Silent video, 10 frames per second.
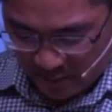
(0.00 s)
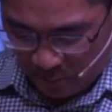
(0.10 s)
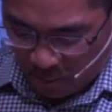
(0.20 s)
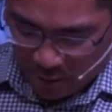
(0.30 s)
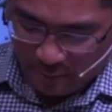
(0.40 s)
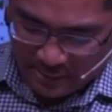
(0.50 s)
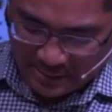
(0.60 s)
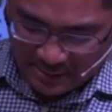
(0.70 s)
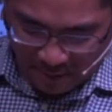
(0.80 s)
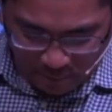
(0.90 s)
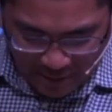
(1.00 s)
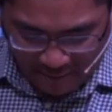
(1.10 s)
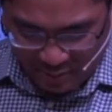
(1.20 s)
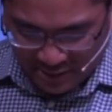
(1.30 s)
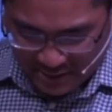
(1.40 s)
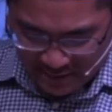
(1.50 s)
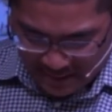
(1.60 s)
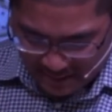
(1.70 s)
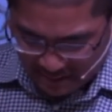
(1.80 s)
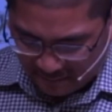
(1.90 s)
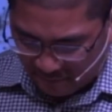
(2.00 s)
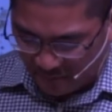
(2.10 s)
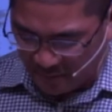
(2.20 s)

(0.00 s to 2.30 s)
Well, it's like we have been saying it from